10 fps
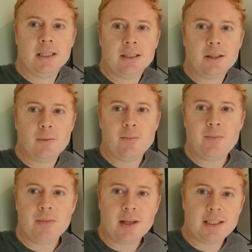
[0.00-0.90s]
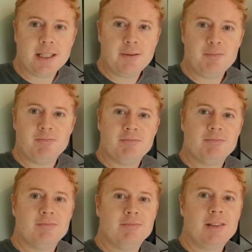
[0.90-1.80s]
So that's it.
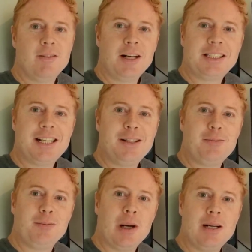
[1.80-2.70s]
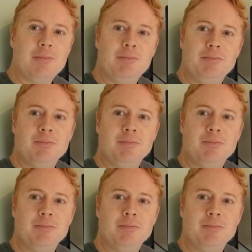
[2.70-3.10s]
Have a nice day. Bye.